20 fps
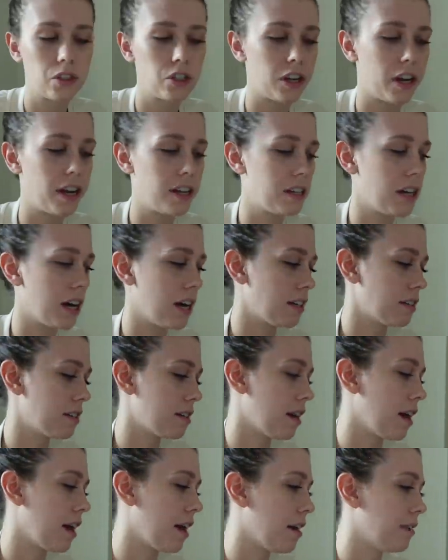Should I
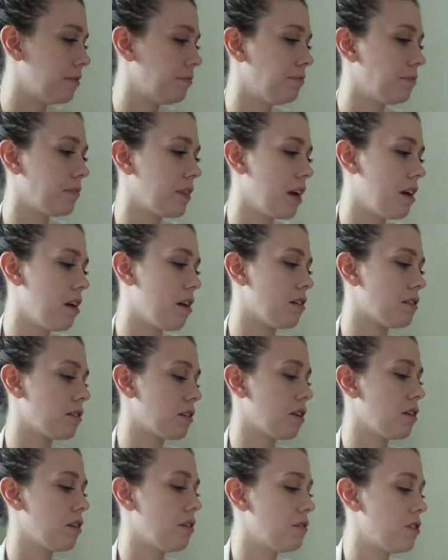text Leah and ask
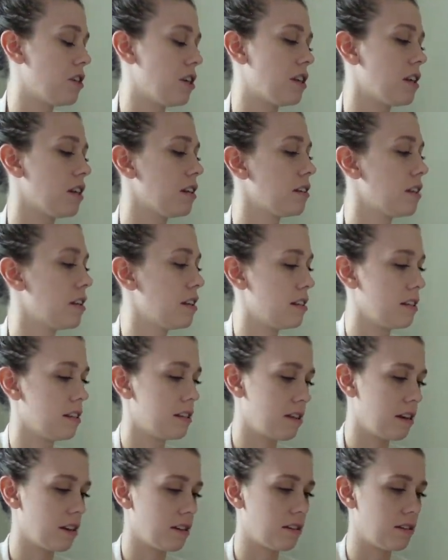her if she thinks, is this
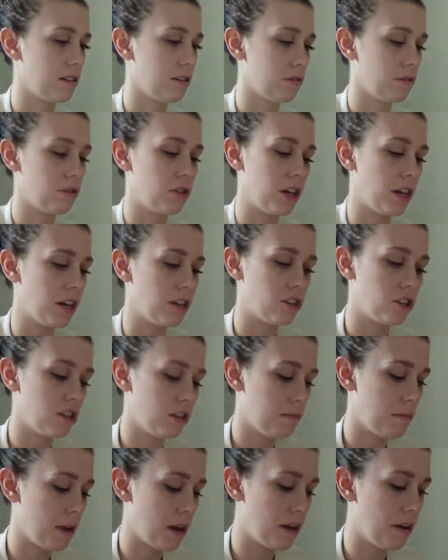custard or cheese? She
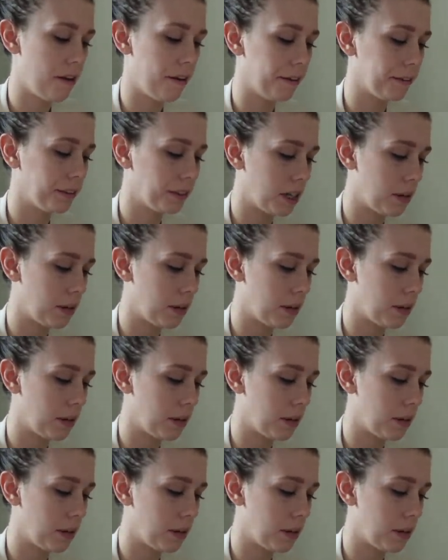might know.